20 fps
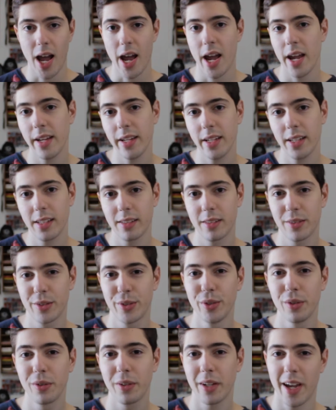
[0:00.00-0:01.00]
I
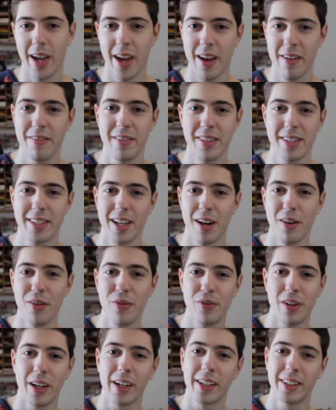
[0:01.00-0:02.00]
took every
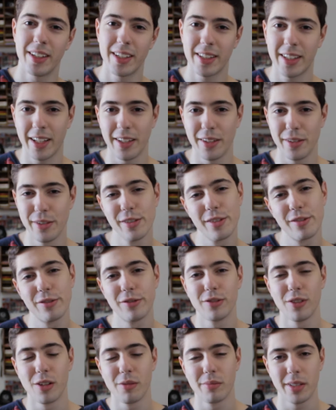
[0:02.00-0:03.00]
soundtrack that I used
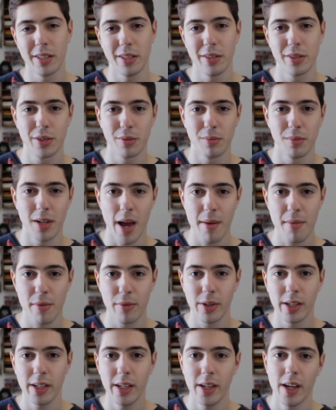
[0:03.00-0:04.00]
from the YouTube
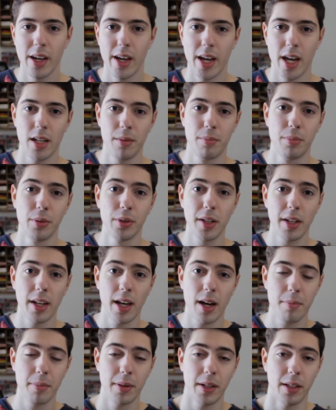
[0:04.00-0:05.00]
library and put it
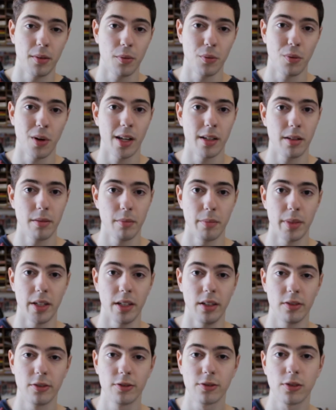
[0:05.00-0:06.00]
up in one
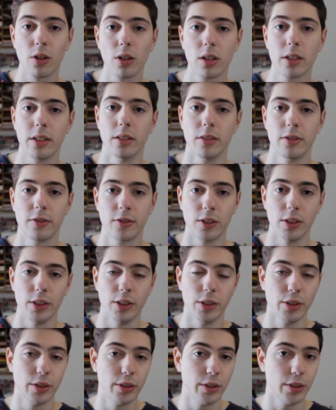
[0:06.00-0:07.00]
big folder for
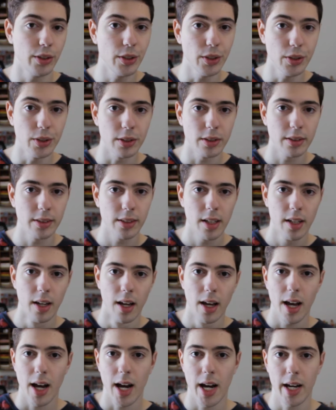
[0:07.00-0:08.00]
you to use.
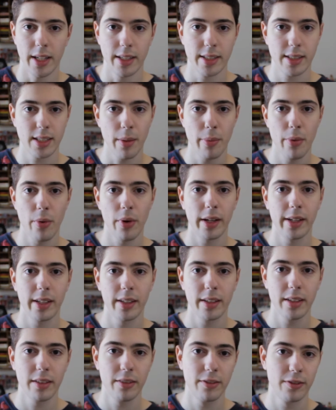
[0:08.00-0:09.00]
I
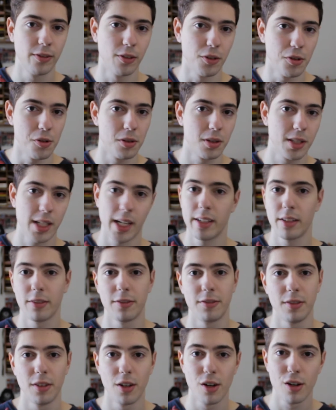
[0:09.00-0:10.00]
separated it for kind
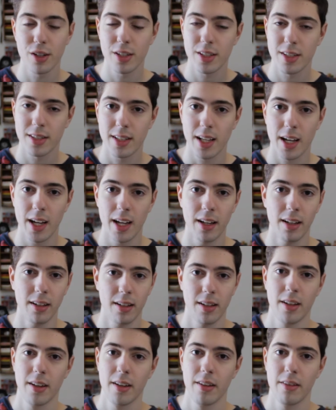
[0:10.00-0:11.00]
of vloggy style
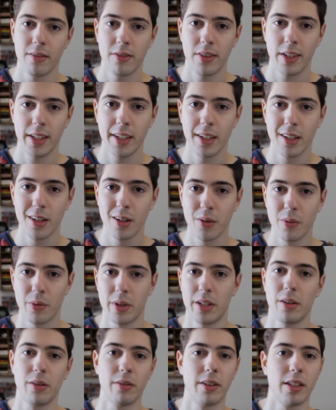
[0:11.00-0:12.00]
video
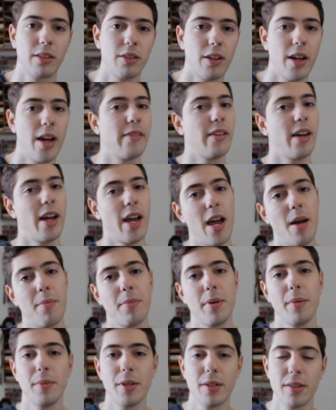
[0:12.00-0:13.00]
when you want to have a
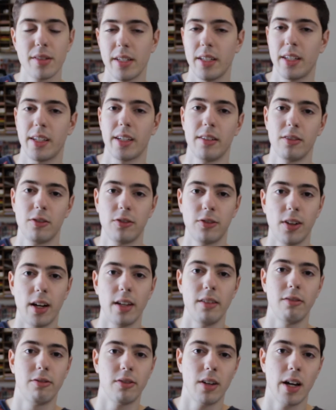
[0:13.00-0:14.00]
happy music and
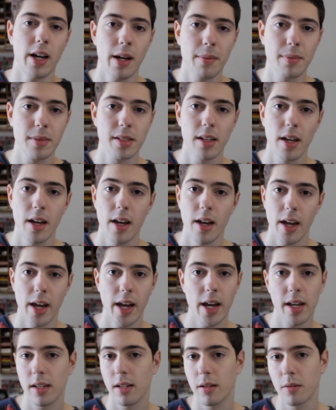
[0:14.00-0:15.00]
fun vibes,
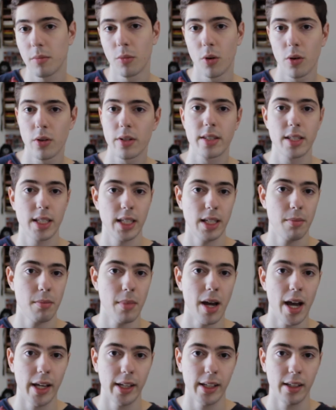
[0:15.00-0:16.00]
and more
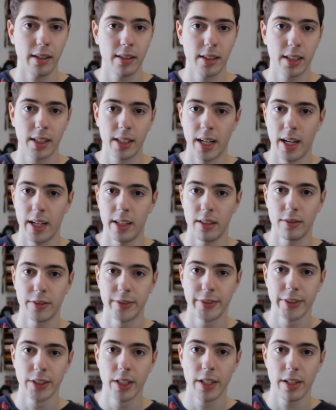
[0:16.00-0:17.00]
cinematic kind of
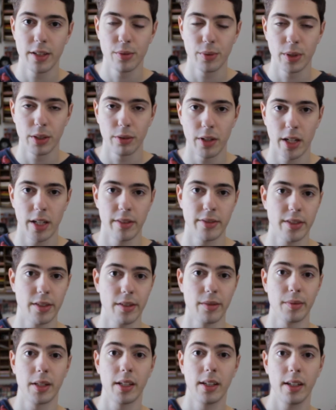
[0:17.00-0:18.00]
footage when you want
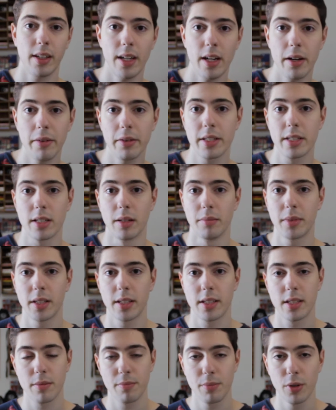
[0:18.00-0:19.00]
something eerie,
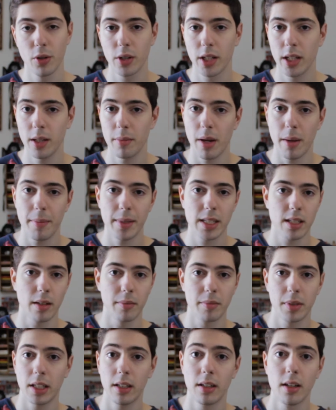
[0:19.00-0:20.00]
something spooky, maybe
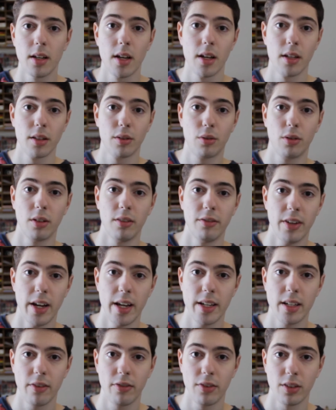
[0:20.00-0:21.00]
something to
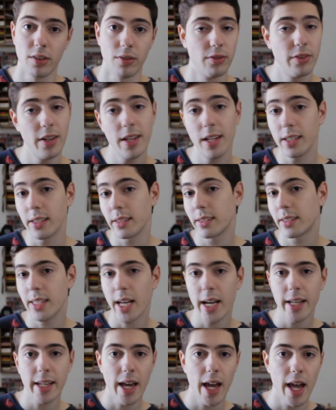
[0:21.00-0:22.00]
convey different feelings,
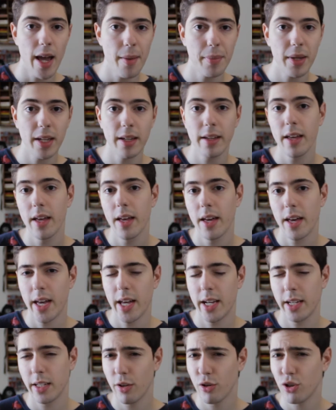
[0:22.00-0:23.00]
sad, happy.
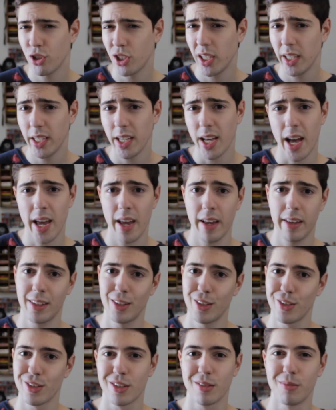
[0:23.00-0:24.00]
And usually I
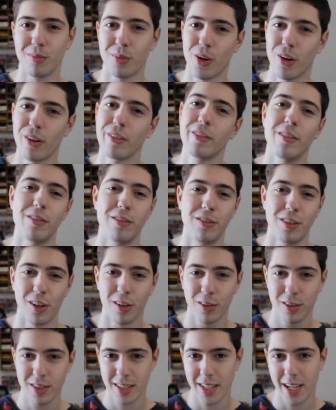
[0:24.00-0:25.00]
used more
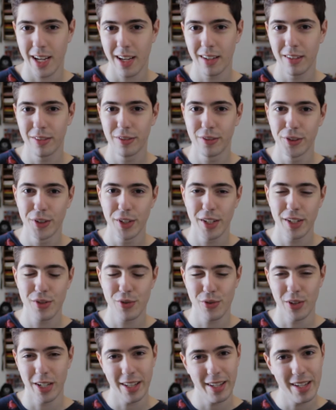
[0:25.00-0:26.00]
vlog style footage
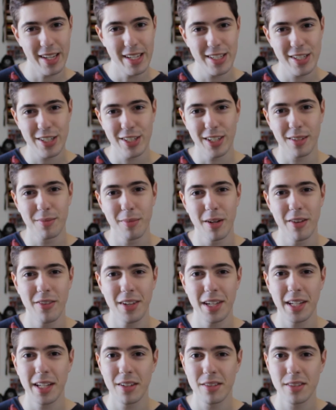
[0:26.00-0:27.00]
when I shot my
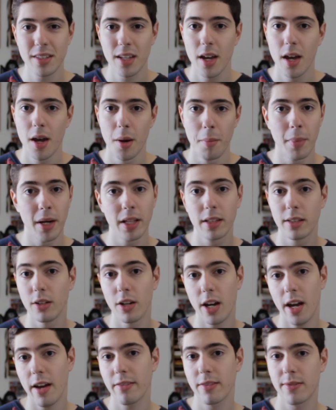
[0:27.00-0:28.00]
videos, but
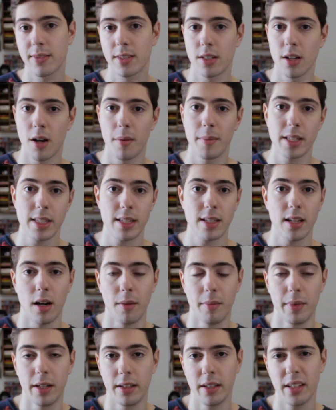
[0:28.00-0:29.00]
you have some and
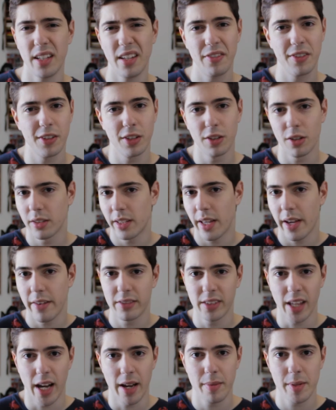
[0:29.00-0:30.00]
some, and if you don't
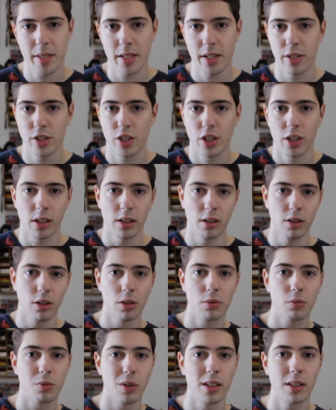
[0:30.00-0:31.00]
have time searching and
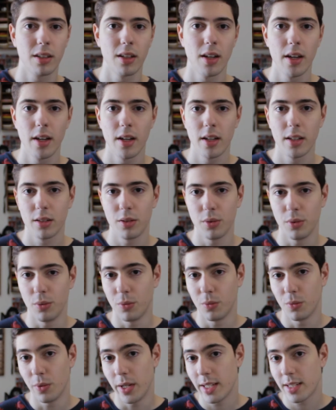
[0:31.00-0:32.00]
don't want
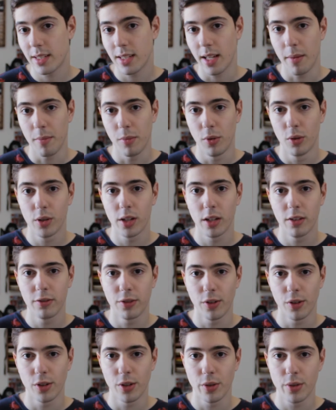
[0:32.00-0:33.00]
to waste time looking
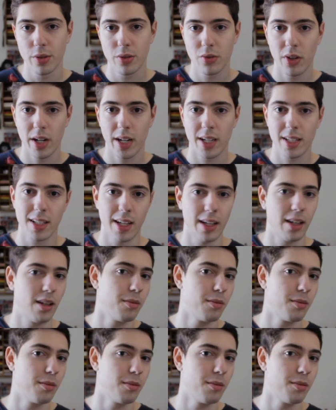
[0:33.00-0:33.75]
for those tracks, I